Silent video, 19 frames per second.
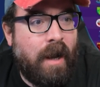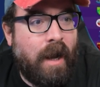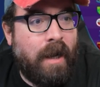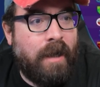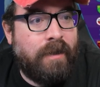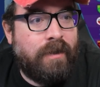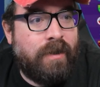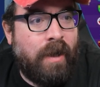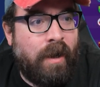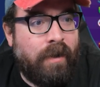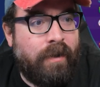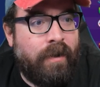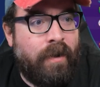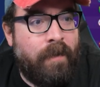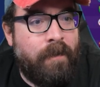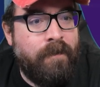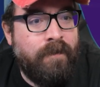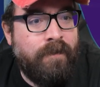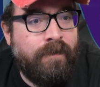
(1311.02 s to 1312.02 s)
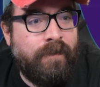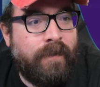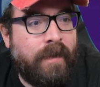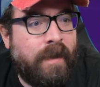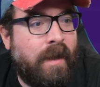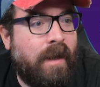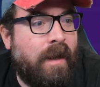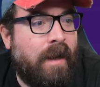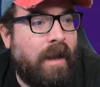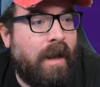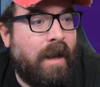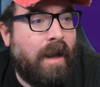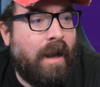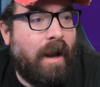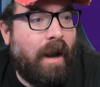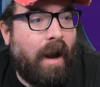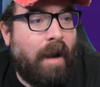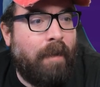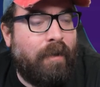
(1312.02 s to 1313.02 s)
At Tottenham,
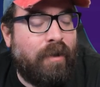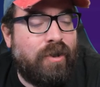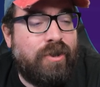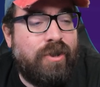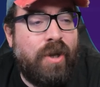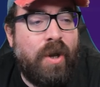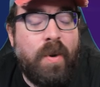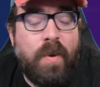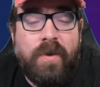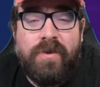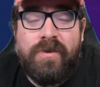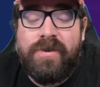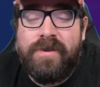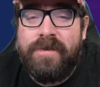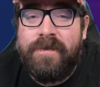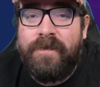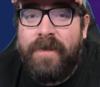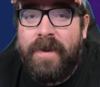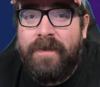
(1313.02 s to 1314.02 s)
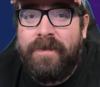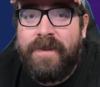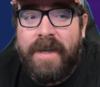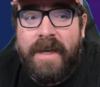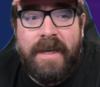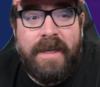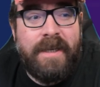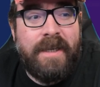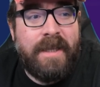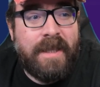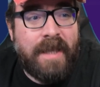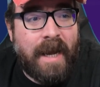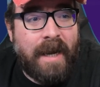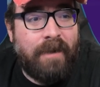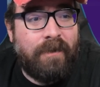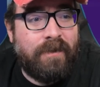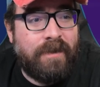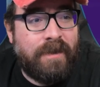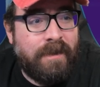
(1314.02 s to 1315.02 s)
I'm on
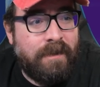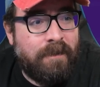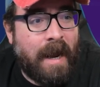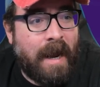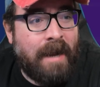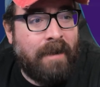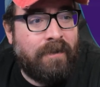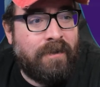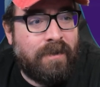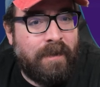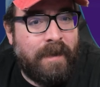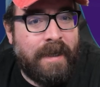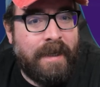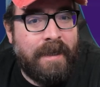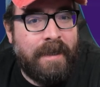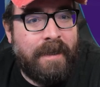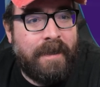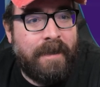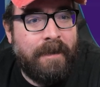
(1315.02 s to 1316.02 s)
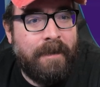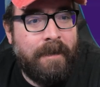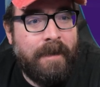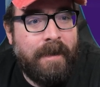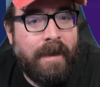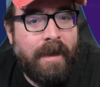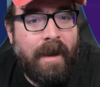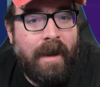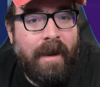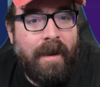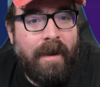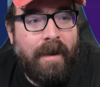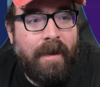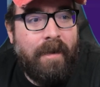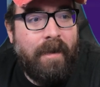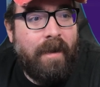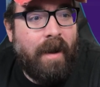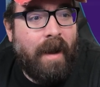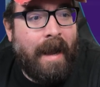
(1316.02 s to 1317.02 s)
£215,000 a week.
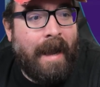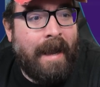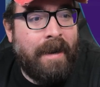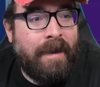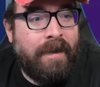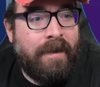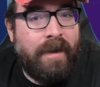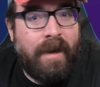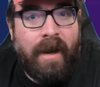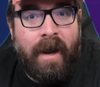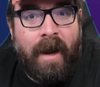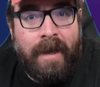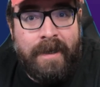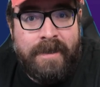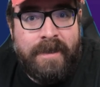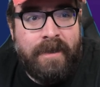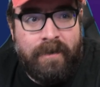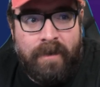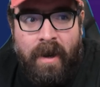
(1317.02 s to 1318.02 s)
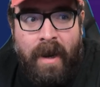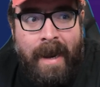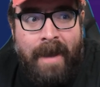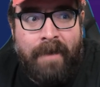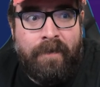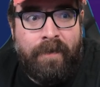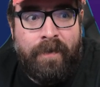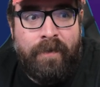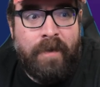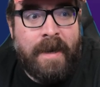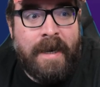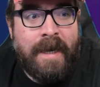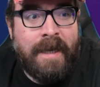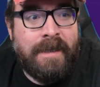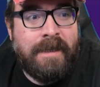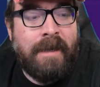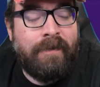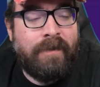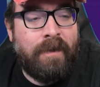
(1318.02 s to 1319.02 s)
And I have 3
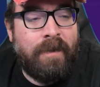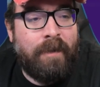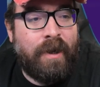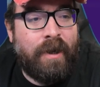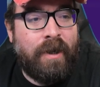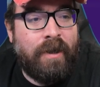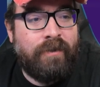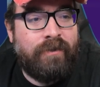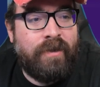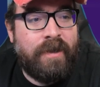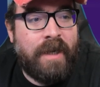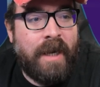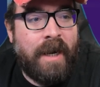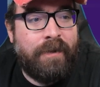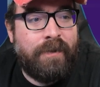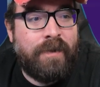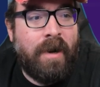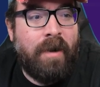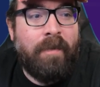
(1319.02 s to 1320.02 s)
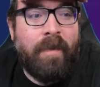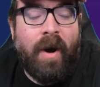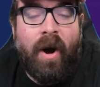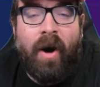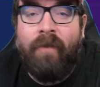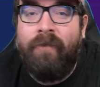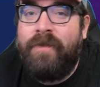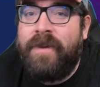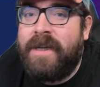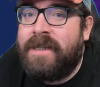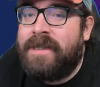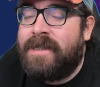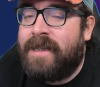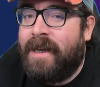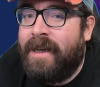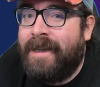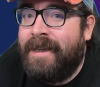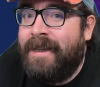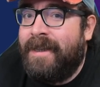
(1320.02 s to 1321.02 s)
years left on my contract here as well. But
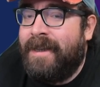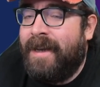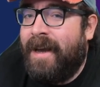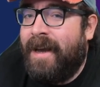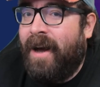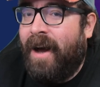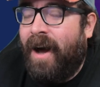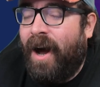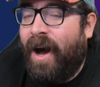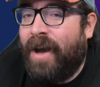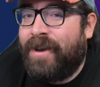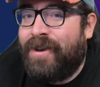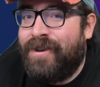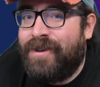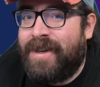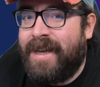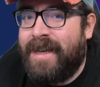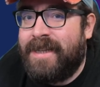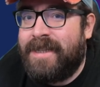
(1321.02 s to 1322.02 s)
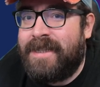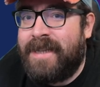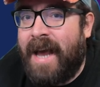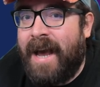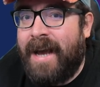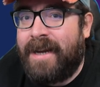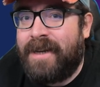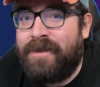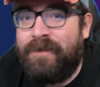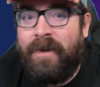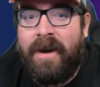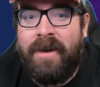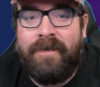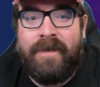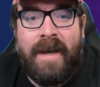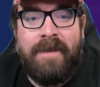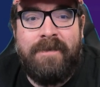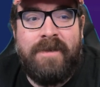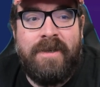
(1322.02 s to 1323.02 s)
obviously, I could get sacked
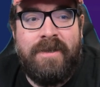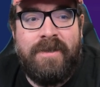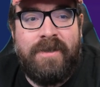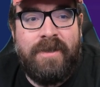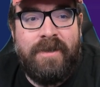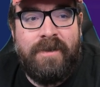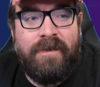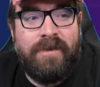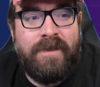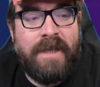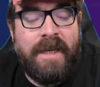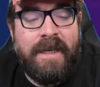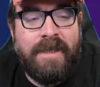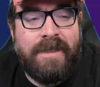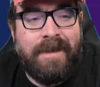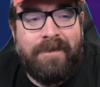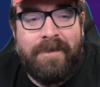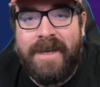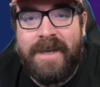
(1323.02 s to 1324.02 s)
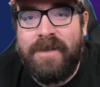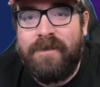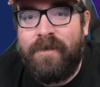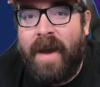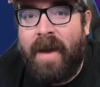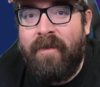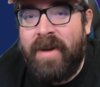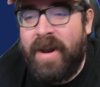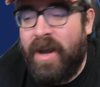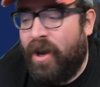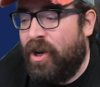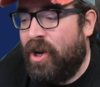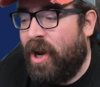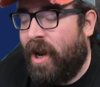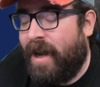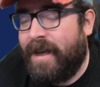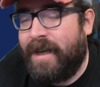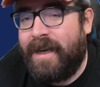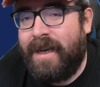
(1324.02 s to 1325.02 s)
5 games into the new season, but it's very
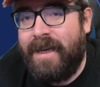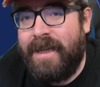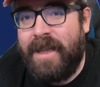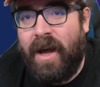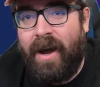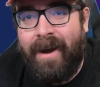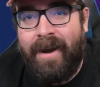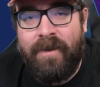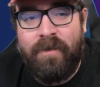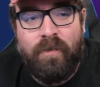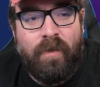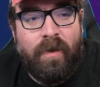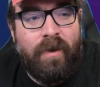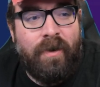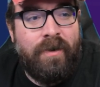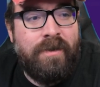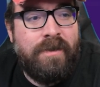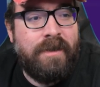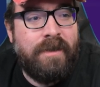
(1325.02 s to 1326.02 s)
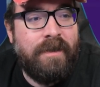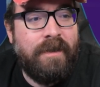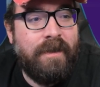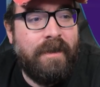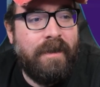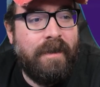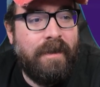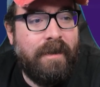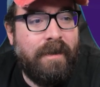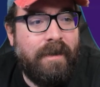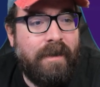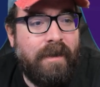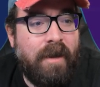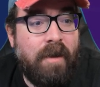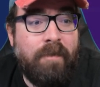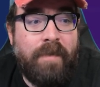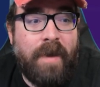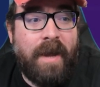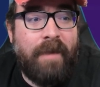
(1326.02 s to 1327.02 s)
unlikely that I would.
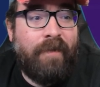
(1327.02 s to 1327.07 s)
But